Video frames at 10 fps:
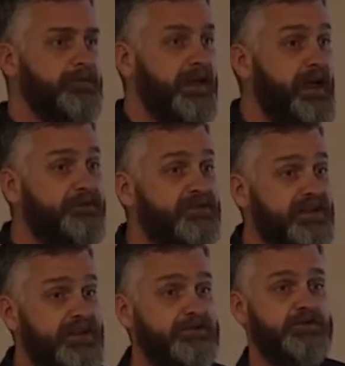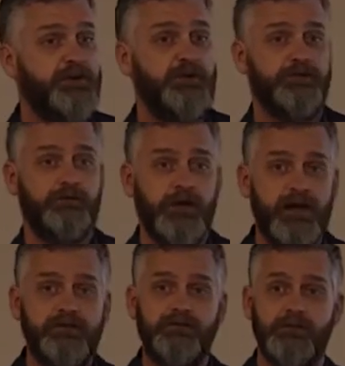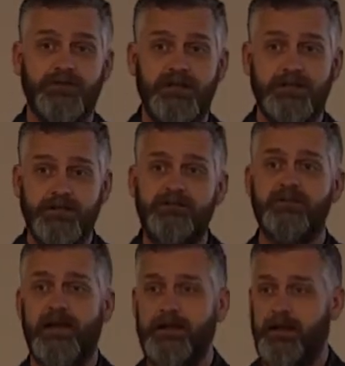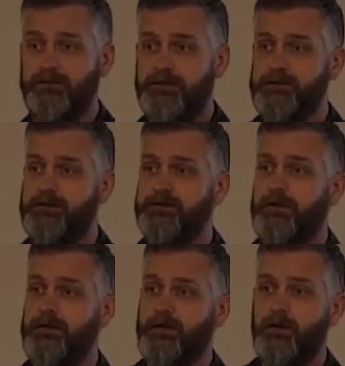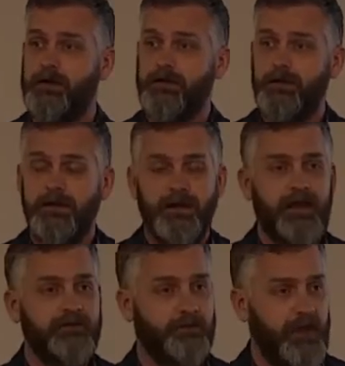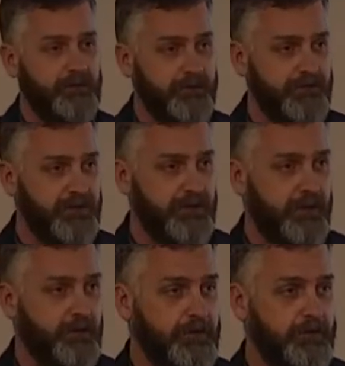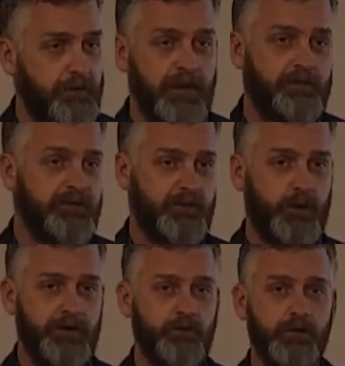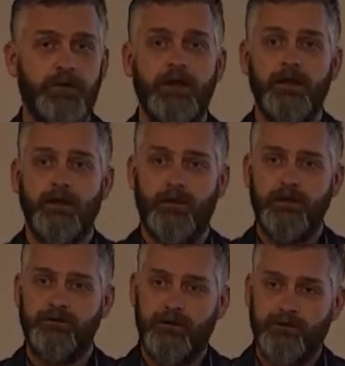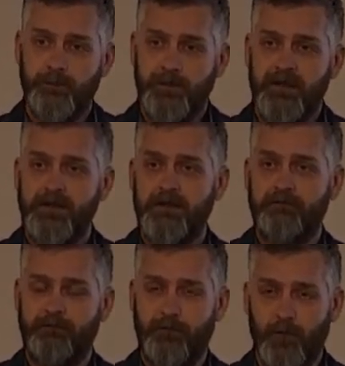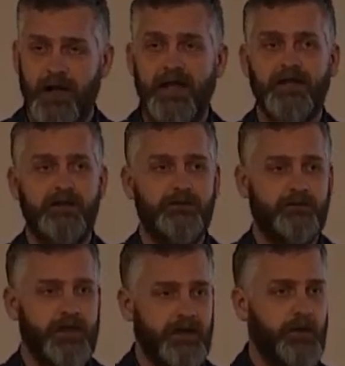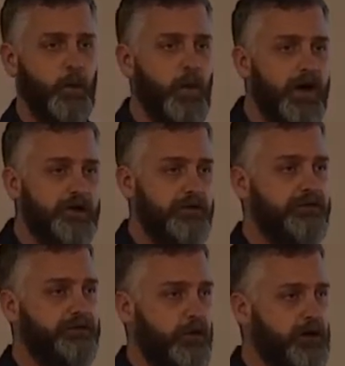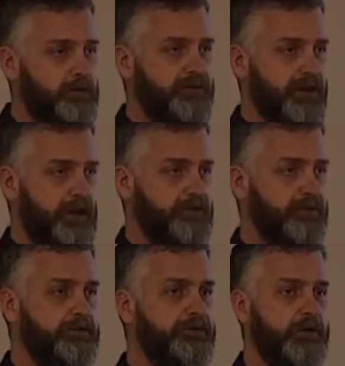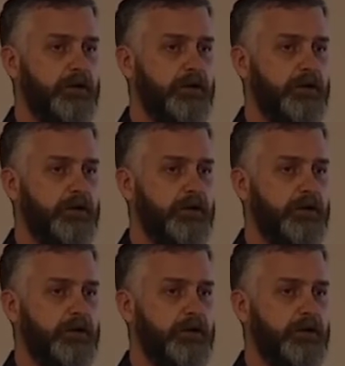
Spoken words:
Ask 10 Churches of Christ, you'll get at least 9 answers, right? Ask the Baptists to get another one, and maybe 20 more, right? So there's plenty of varieties of kind of like what are the circumstances.